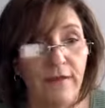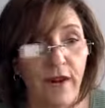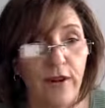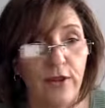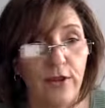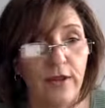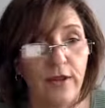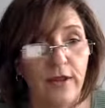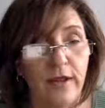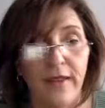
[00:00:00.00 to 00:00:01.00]
Father.
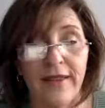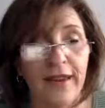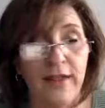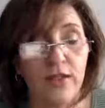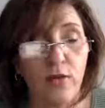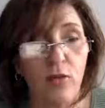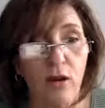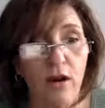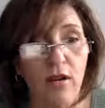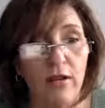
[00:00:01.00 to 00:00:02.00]
That is so
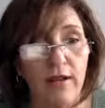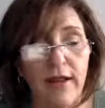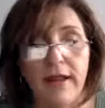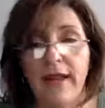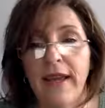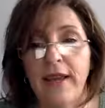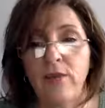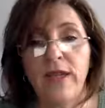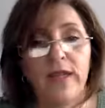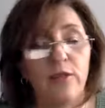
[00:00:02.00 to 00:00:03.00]
wrong.
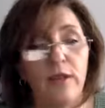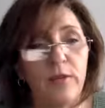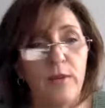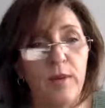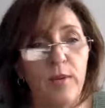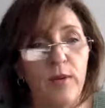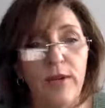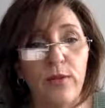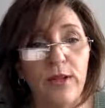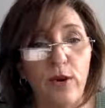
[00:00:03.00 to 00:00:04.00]
And we people
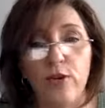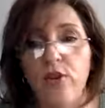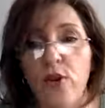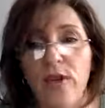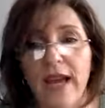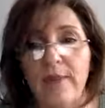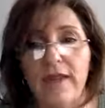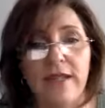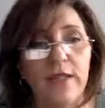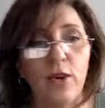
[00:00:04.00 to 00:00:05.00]
like we don't know that
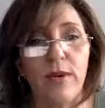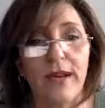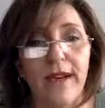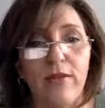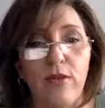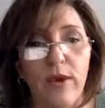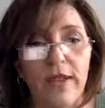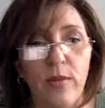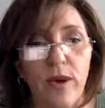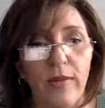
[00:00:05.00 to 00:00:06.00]
because nobody ever
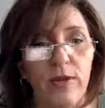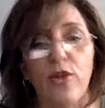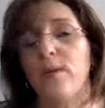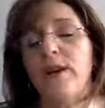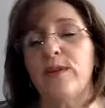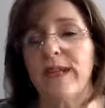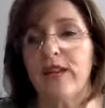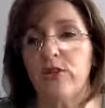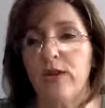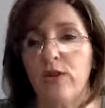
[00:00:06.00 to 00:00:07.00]
read the Bible. Nobody was
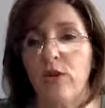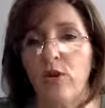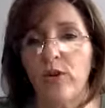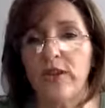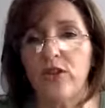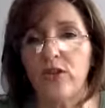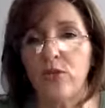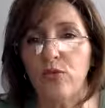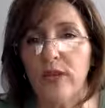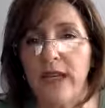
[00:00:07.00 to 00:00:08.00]
actually encouraged
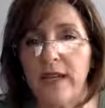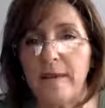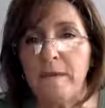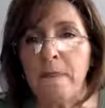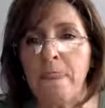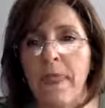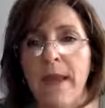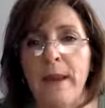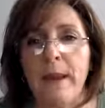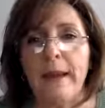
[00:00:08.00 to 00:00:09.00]
to read it.
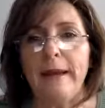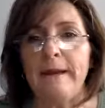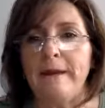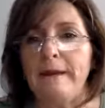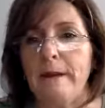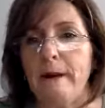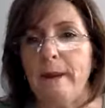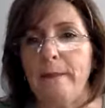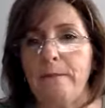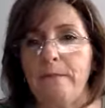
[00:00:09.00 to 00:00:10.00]
And
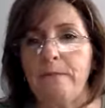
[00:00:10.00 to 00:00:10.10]
um,